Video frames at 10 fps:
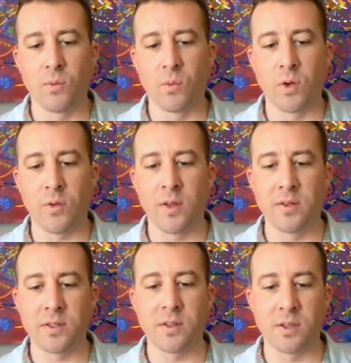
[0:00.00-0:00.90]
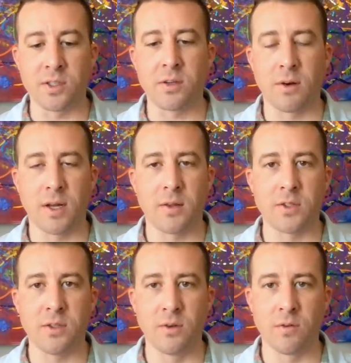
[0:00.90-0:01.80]
within the Star
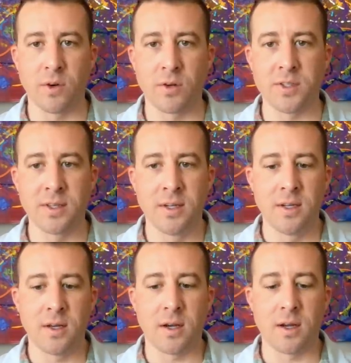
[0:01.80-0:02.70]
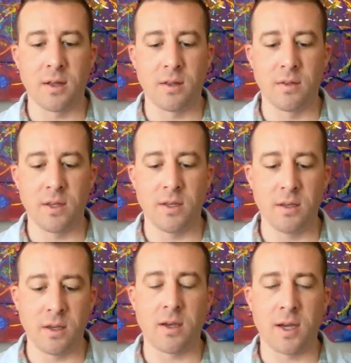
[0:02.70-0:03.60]
Atlas universe, uh,
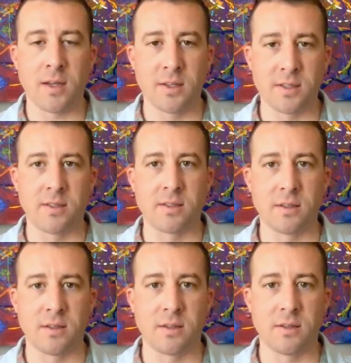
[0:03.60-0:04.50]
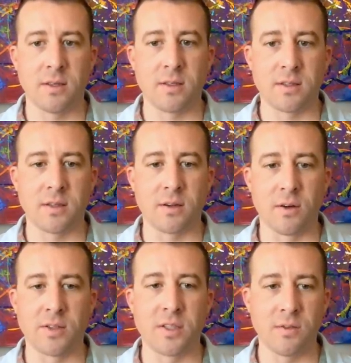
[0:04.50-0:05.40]
the atlas is the is the
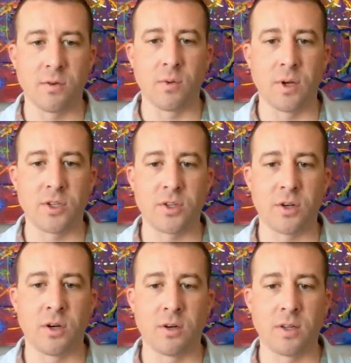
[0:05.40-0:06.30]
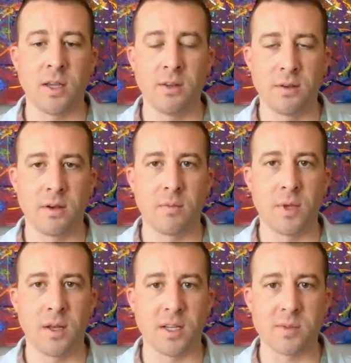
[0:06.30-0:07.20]
currency for which all income
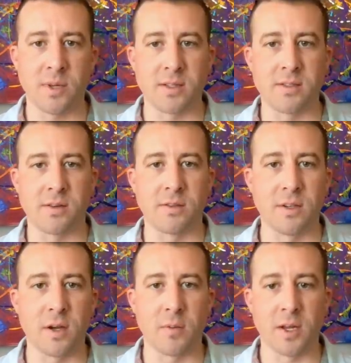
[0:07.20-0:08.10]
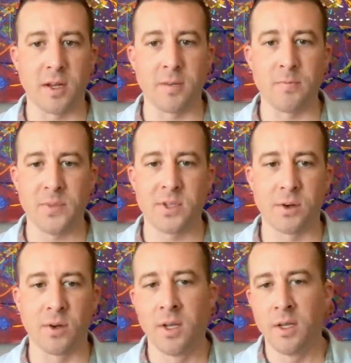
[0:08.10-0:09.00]
and expenses are denominated.
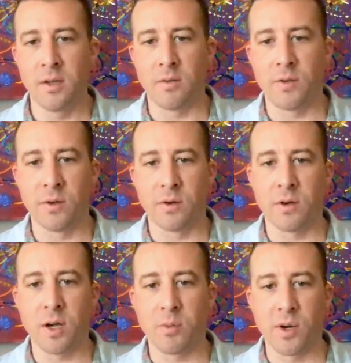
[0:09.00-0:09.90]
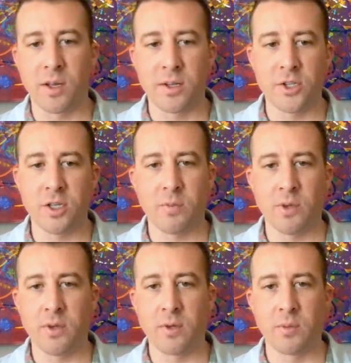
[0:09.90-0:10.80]
So if you're operating a ship
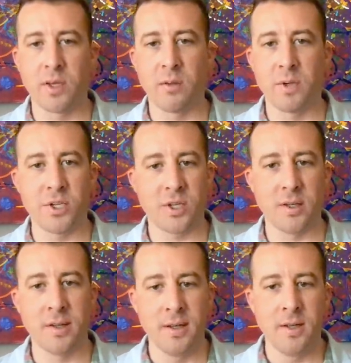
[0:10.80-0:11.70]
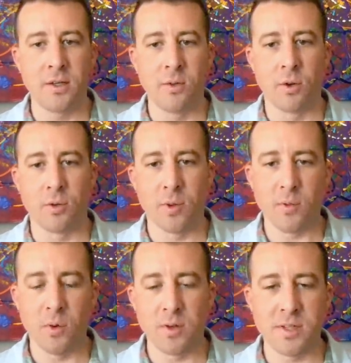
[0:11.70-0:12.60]
and you complete a mission, you earn
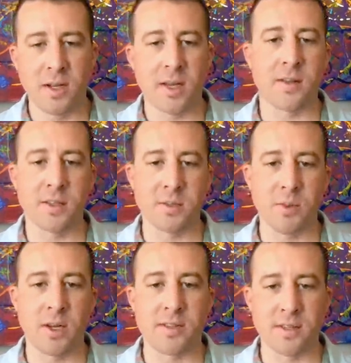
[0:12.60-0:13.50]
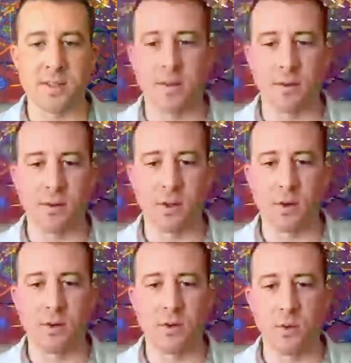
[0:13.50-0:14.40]
rewards in atlas. But as I said
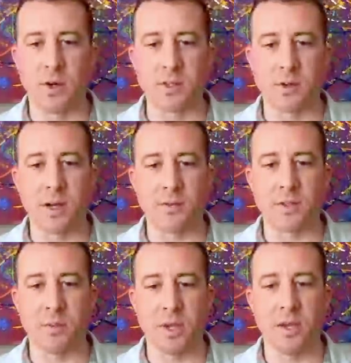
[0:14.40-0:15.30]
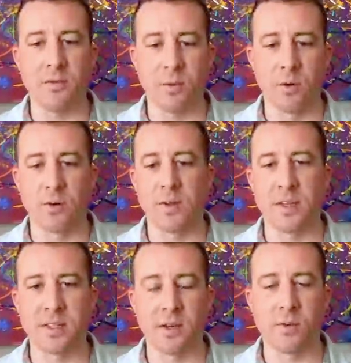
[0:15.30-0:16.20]
earlier, you also have to pay for
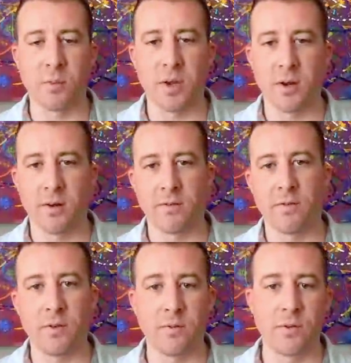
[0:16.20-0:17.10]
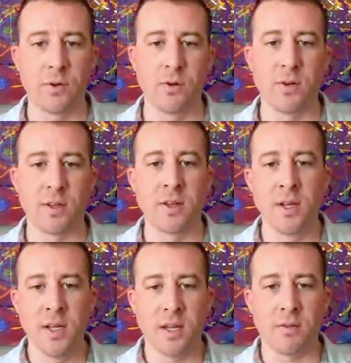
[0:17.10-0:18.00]
things like repair and food and
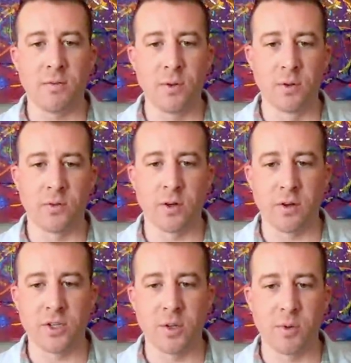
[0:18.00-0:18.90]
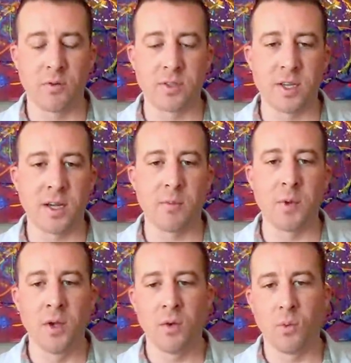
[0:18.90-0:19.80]
and fuel for your ship over
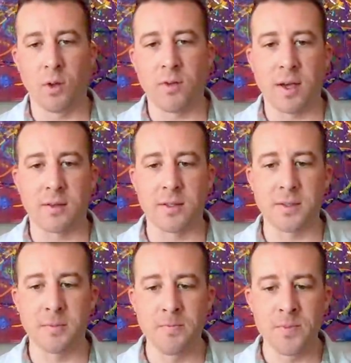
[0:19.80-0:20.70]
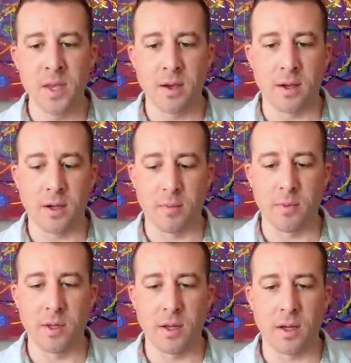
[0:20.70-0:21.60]
time with atlas.
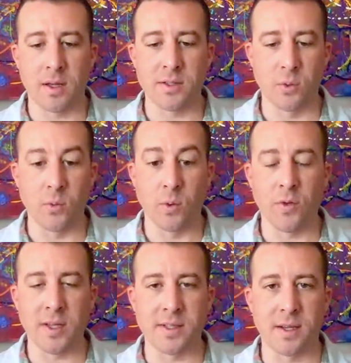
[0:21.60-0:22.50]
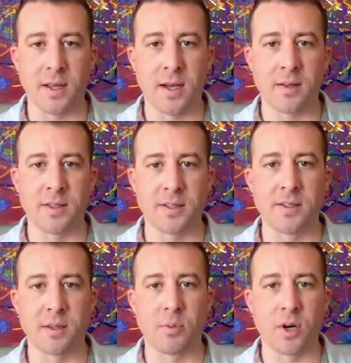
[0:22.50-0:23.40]
Um, uh, so with that said, Atlas
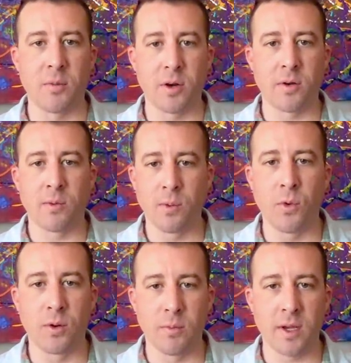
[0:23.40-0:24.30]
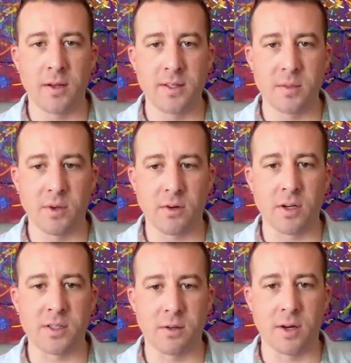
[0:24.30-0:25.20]
is the primary reward mechanism
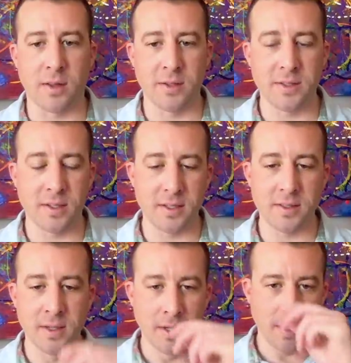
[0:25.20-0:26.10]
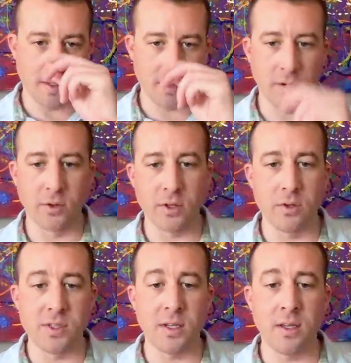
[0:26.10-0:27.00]
across Star Atlas, and it's it's not only
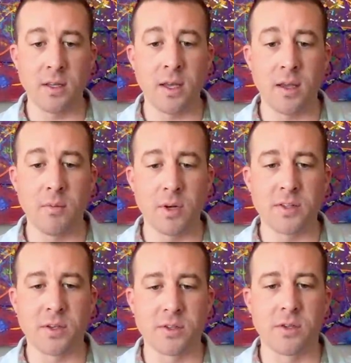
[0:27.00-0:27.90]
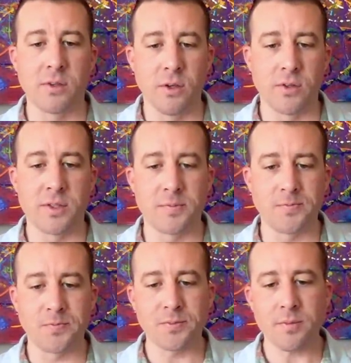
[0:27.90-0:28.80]
used in game, but it's also used
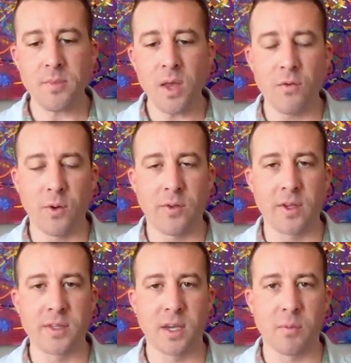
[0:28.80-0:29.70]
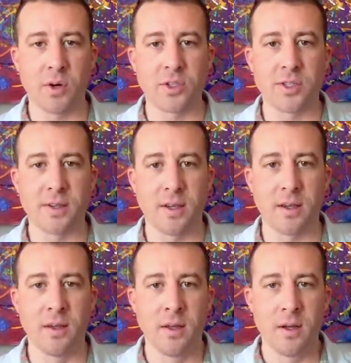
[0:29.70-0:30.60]
for things like
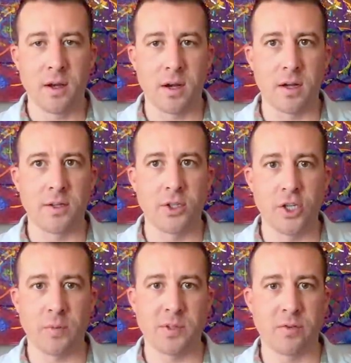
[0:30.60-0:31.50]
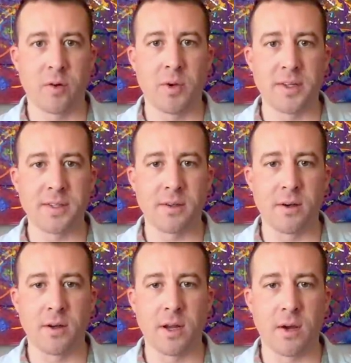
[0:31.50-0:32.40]
purchasing uh, ships from us
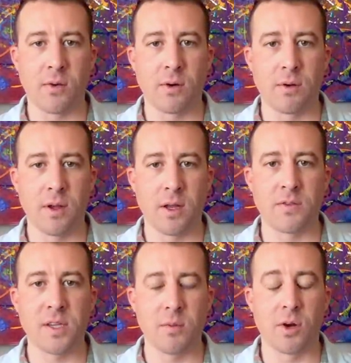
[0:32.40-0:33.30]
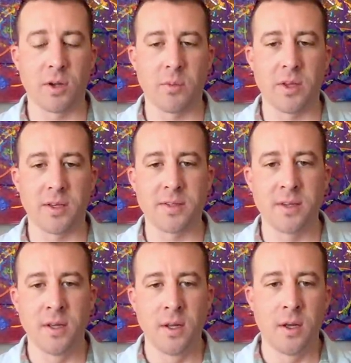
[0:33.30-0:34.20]
on our NFT
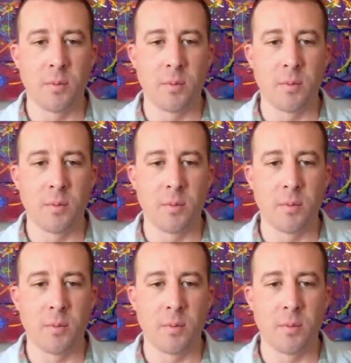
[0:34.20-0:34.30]
marketplace.